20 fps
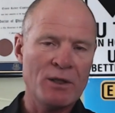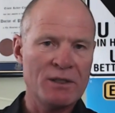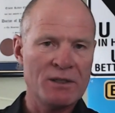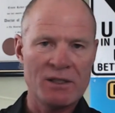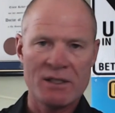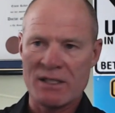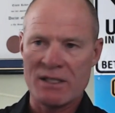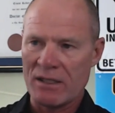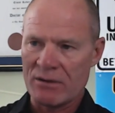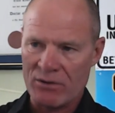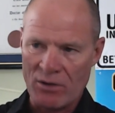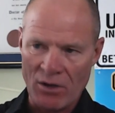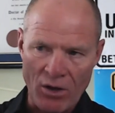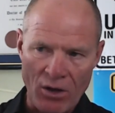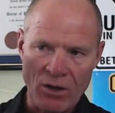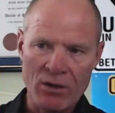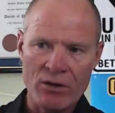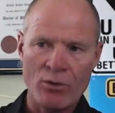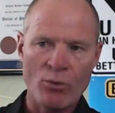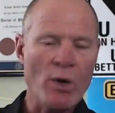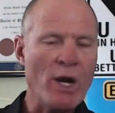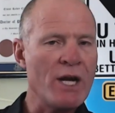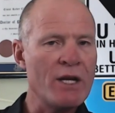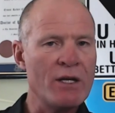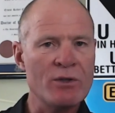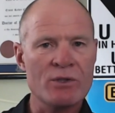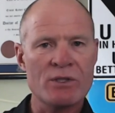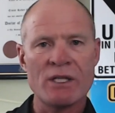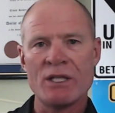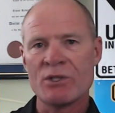It has all our
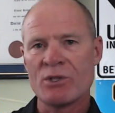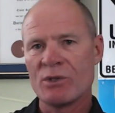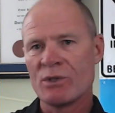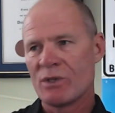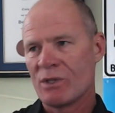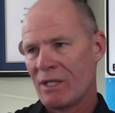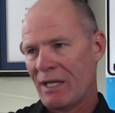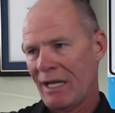radio stations.